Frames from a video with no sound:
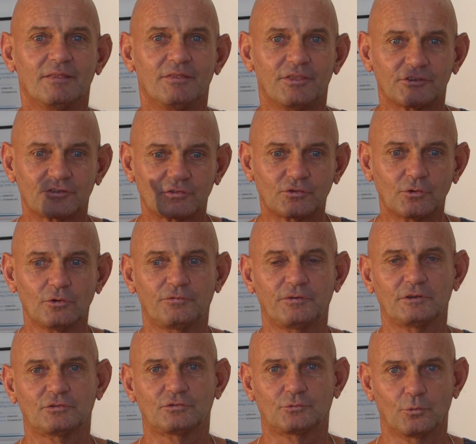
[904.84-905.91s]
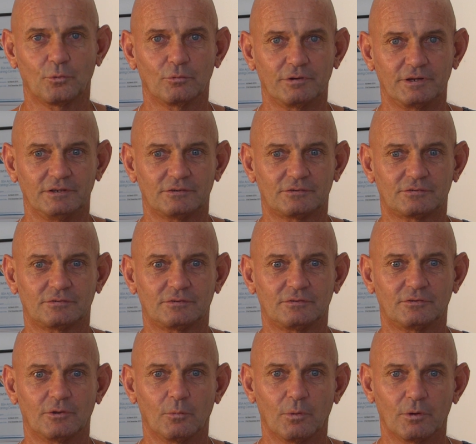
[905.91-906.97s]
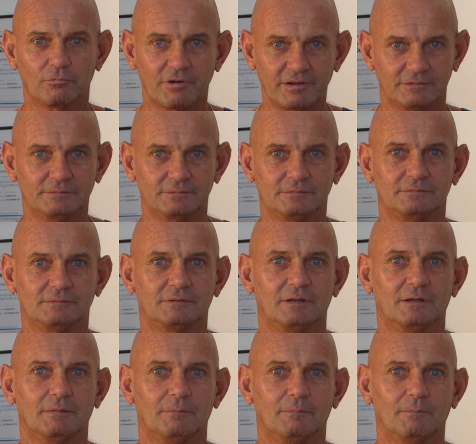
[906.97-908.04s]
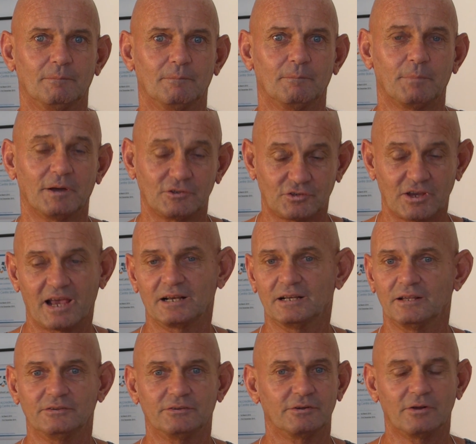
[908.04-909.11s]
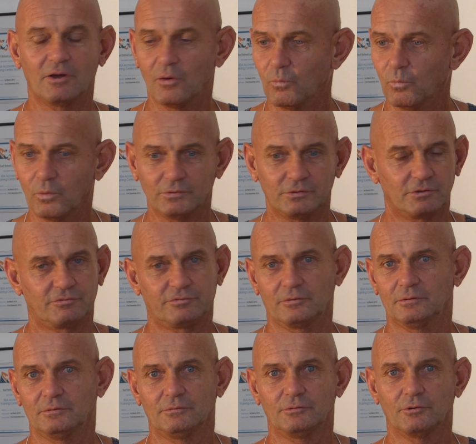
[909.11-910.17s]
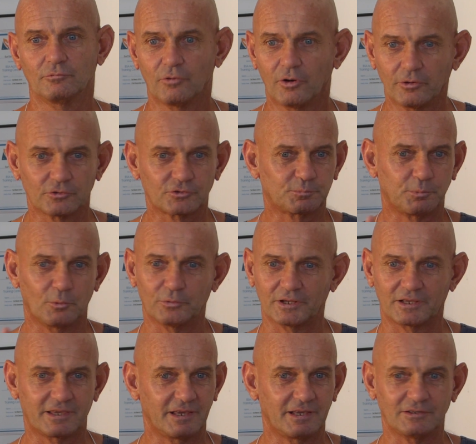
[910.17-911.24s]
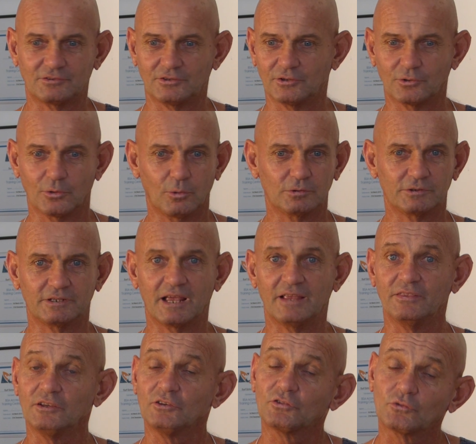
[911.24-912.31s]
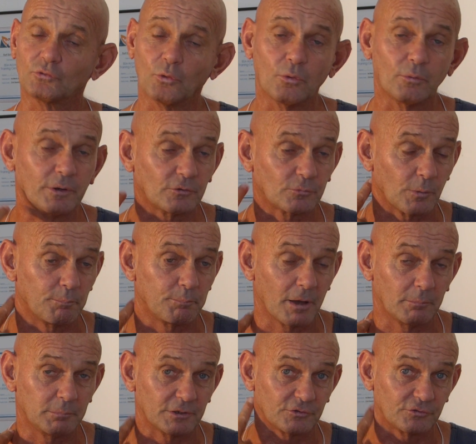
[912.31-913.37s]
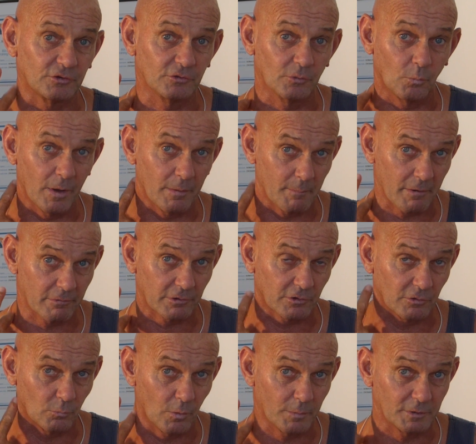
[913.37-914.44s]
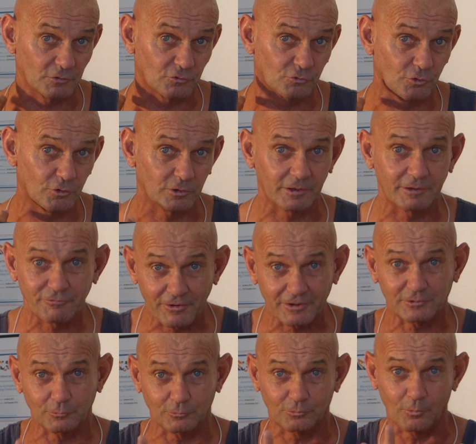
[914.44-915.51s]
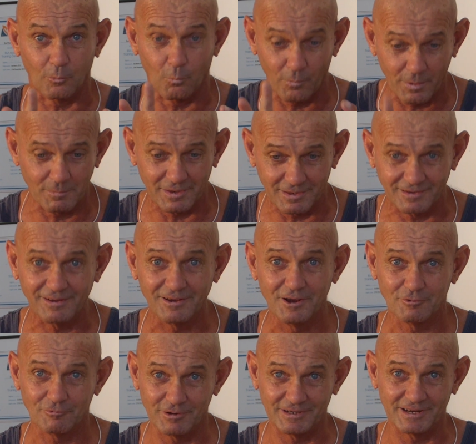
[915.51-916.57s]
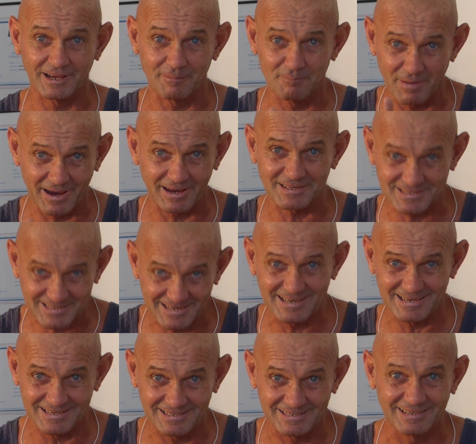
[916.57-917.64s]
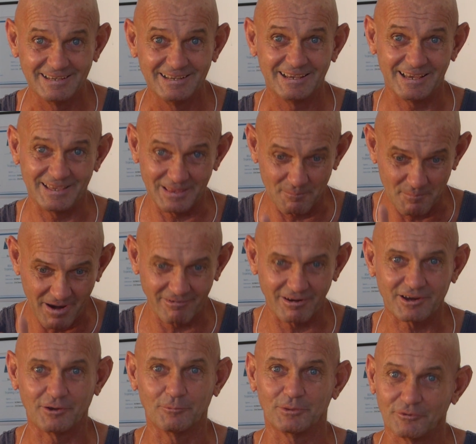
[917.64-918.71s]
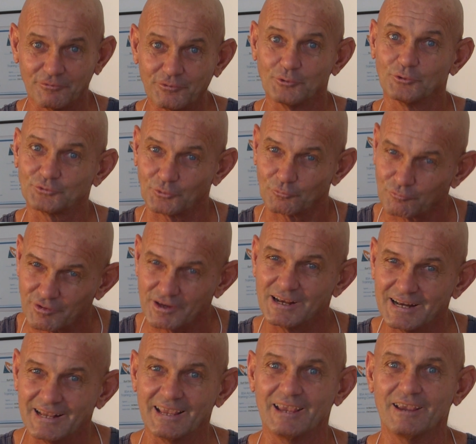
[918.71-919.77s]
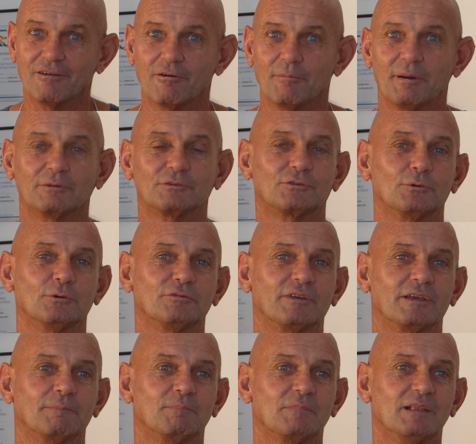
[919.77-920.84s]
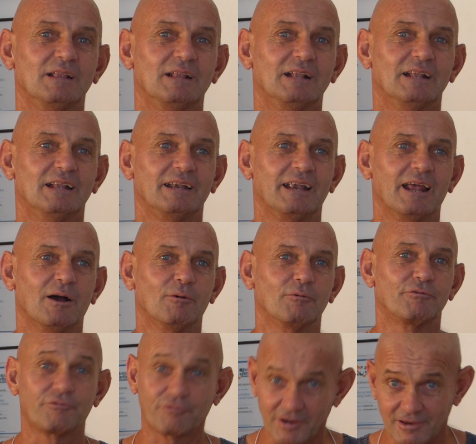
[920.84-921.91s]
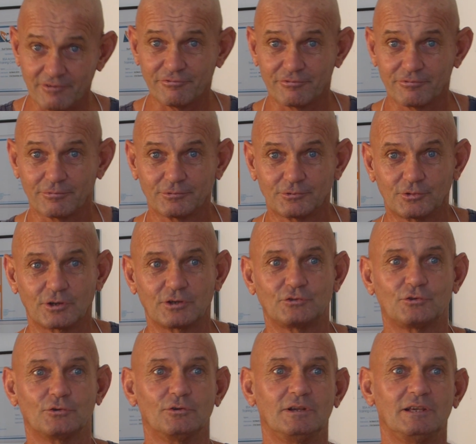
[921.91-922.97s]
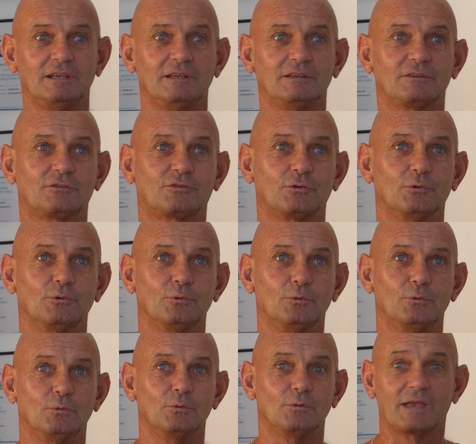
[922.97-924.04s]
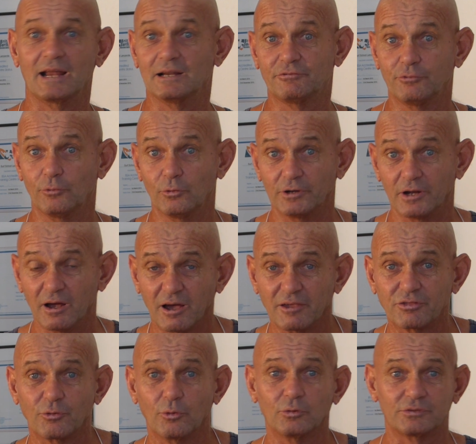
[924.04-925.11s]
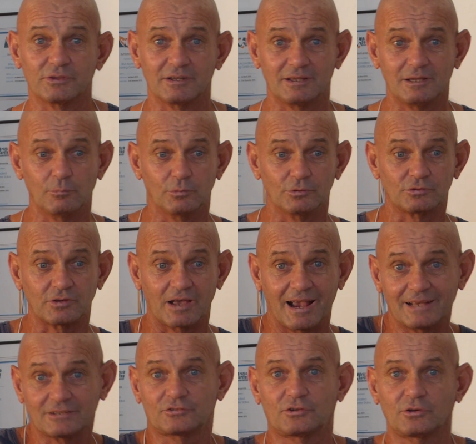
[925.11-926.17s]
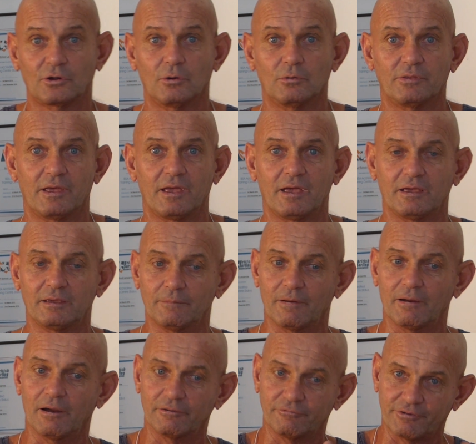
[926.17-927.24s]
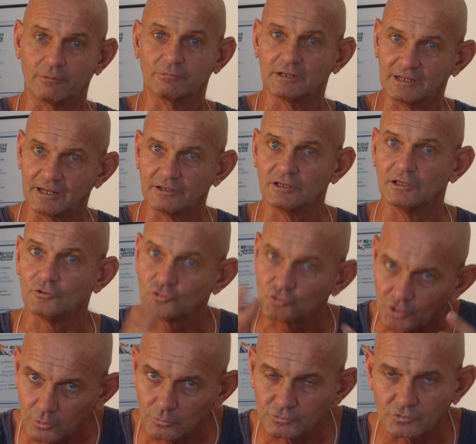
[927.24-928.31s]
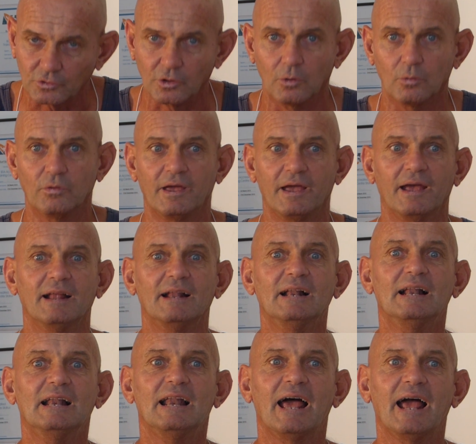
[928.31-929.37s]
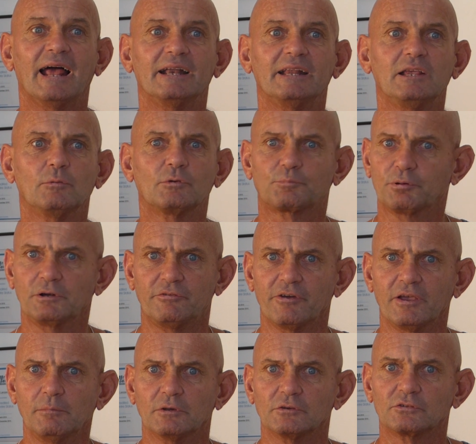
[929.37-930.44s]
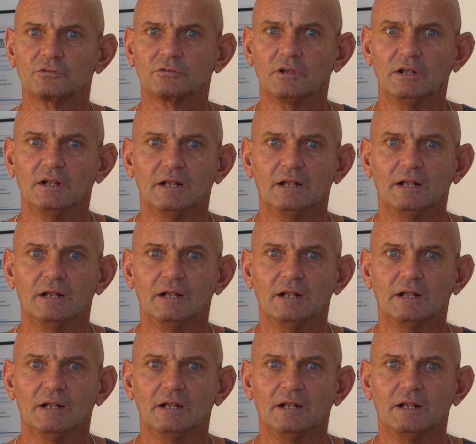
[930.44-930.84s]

the surfing stories that were written by Jack London are wonderful. The Royal Sport of Kings, he called it. And these stories were published in the American Women's Journal. In fact, it was women reading a magazine in America were the first to really hear about surfing. Now, Freeth took a journey to California. I thought that he was asked to go there. I found out later he chose to go there. And he was pretty famous.